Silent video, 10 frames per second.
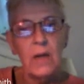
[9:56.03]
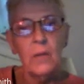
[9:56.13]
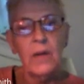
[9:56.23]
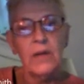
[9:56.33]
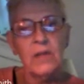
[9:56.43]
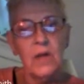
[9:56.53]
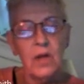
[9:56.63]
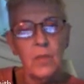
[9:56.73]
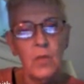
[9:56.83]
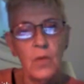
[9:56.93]
And we can
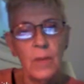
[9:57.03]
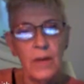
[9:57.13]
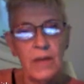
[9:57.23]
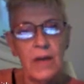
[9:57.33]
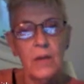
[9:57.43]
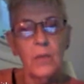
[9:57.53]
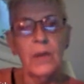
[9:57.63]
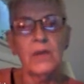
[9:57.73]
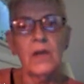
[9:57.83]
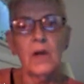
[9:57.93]
talk more about that, and we
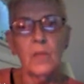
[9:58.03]
can talk